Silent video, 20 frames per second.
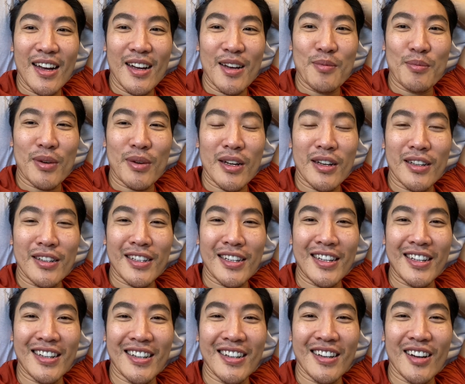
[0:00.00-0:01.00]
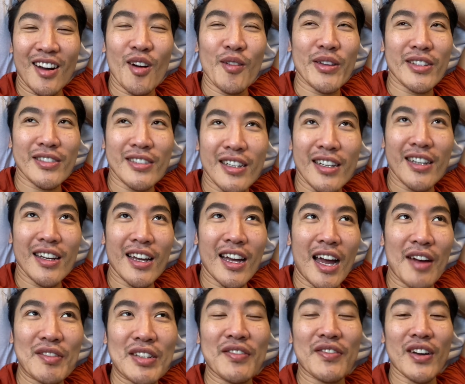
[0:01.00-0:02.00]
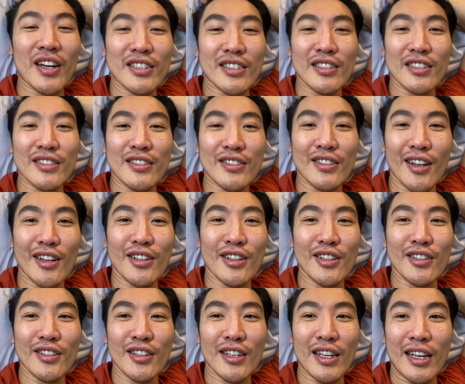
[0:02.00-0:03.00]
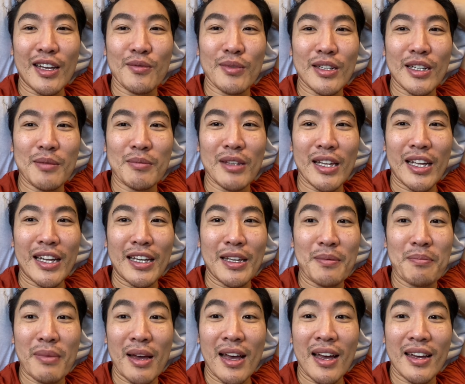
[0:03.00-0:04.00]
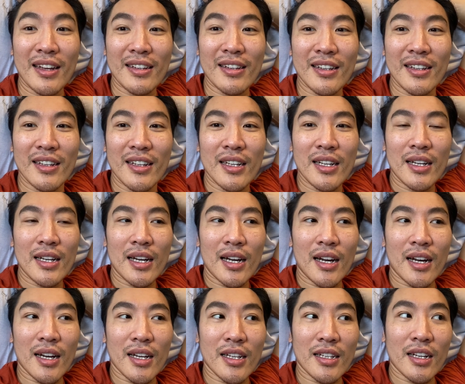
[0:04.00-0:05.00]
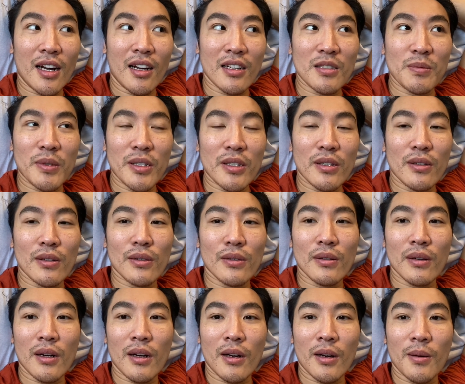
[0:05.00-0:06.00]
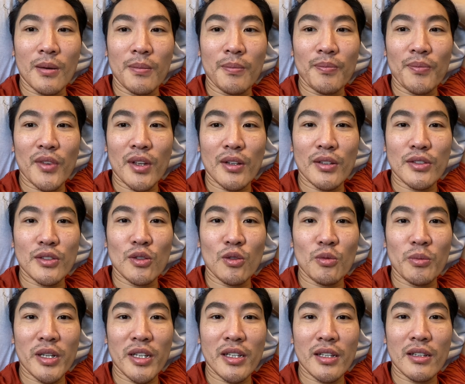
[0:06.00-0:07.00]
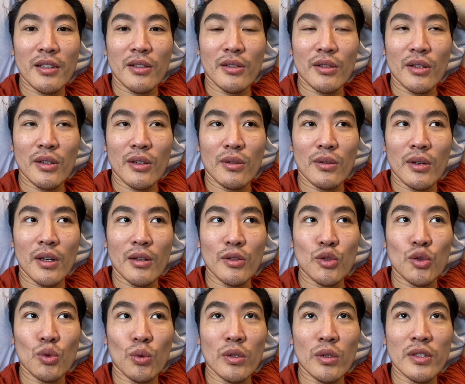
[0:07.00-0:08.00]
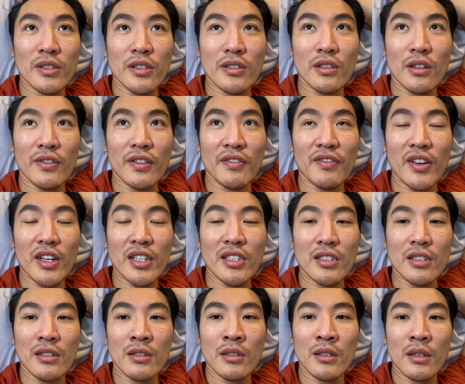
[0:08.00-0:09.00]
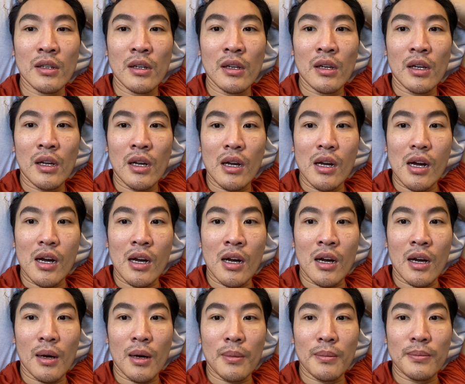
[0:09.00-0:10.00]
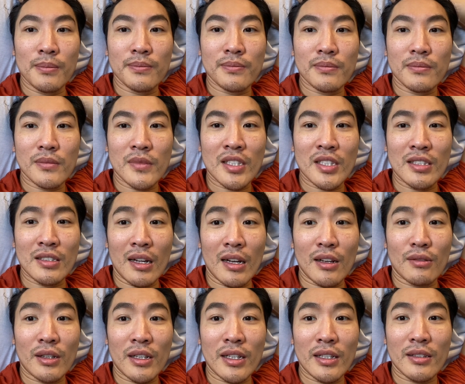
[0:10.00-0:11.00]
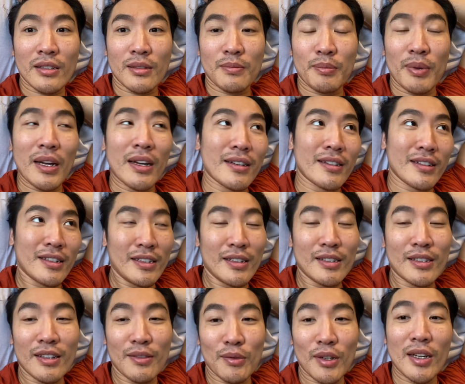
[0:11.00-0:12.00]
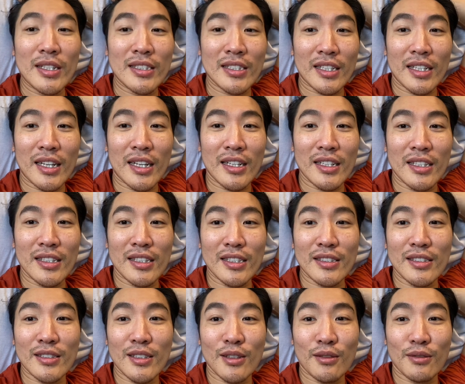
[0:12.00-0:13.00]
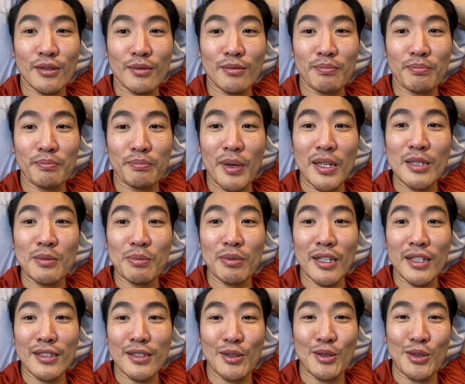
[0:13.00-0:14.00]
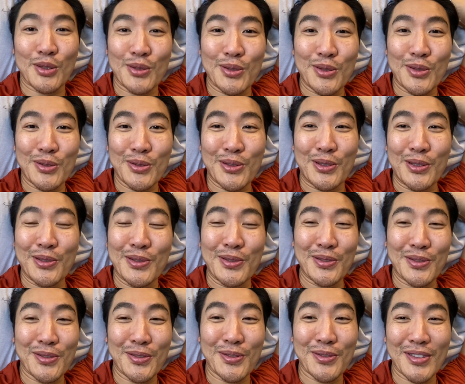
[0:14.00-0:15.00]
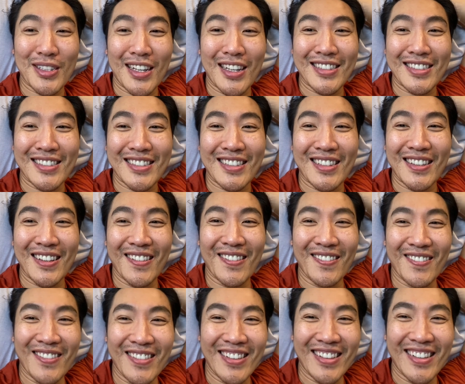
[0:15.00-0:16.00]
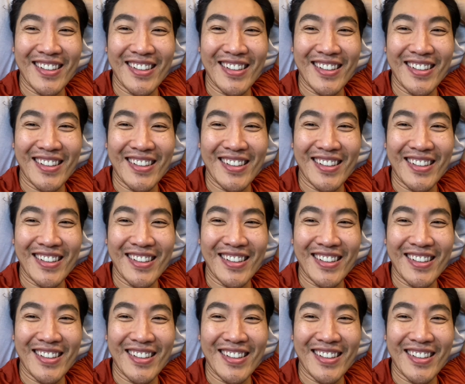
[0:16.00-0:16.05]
But obviously having infection is not a good thing. When I'm laying in bed in a hospital, there's so many, you know, sources of infection. It's not great, but once again, this is the best place to do this. So